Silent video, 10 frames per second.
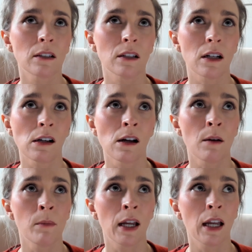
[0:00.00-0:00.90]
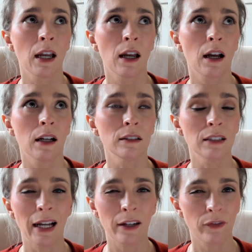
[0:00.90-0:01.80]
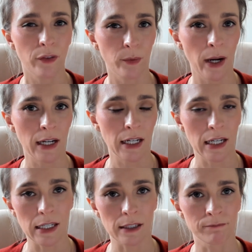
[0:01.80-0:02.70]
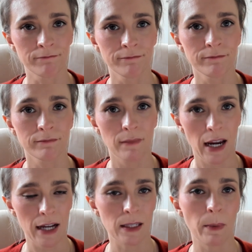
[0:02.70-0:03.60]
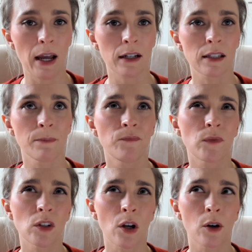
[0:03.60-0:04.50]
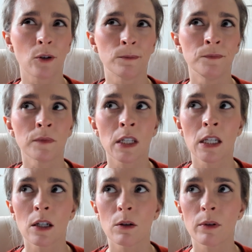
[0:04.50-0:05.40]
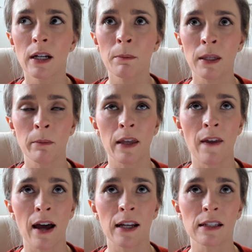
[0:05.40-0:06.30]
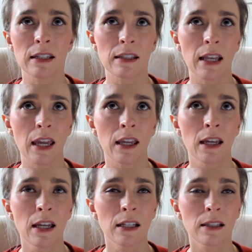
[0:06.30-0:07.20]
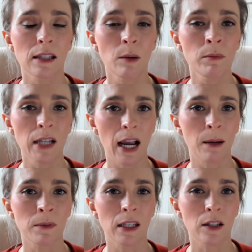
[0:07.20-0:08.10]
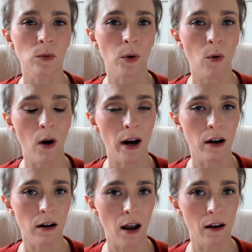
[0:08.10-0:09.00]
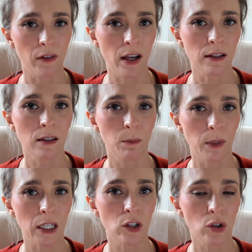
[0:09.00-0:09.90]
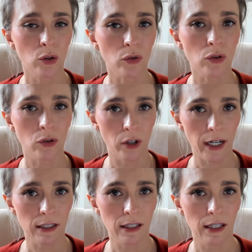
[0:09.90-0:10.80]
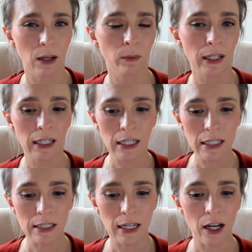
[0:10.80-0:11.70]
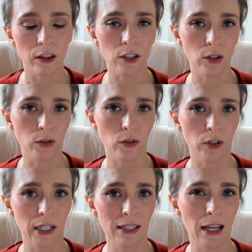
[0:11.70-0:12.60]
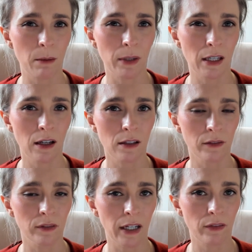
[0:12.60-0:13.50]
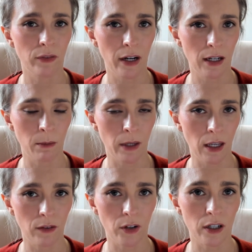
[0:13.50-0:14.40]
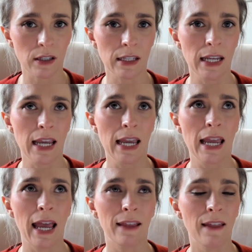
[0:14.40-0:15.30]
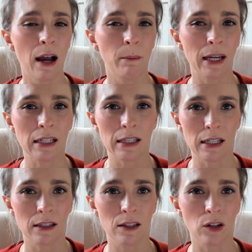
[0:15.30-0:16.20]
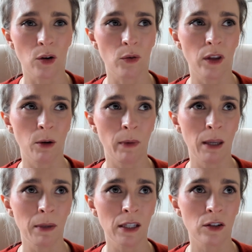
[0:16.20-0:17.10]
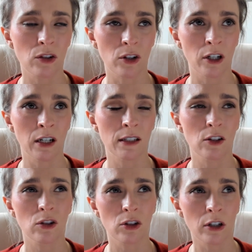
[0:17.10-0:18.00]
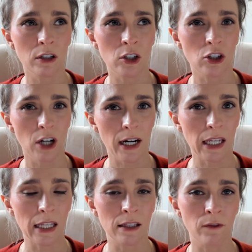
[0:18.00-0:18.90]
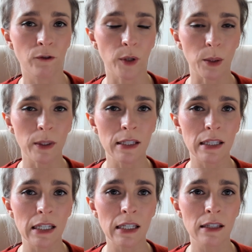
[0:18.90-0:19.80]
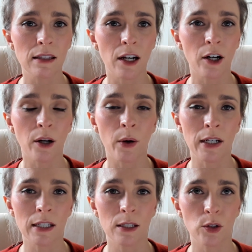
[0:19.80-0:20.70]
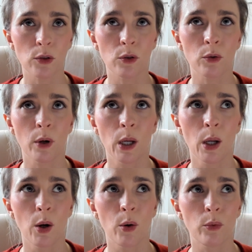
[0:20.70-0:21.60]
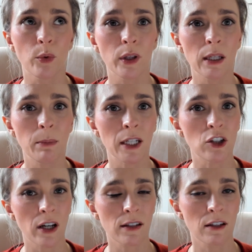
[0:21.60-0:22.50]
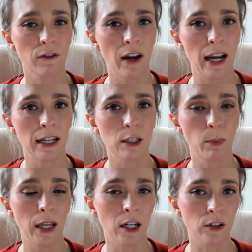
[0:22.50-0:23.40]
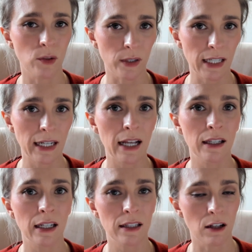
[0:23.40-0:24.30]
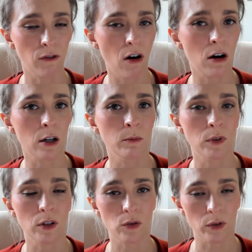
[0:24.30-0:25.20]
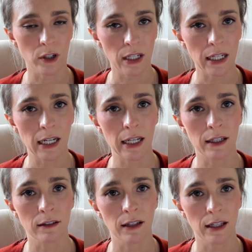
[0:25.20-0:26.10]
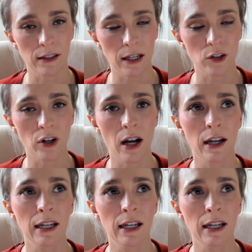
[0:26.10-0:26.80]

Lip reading: um, life threatening aspect. So what I mean by that is to say, sometimes it is required of us to be too strict, and we need to stay on the too strict side because of life threatening behaviors. And that makes sense. So there may be certain check in frequencies that are going to really be justified depending on suicidality, self harm, disordered eating, etc.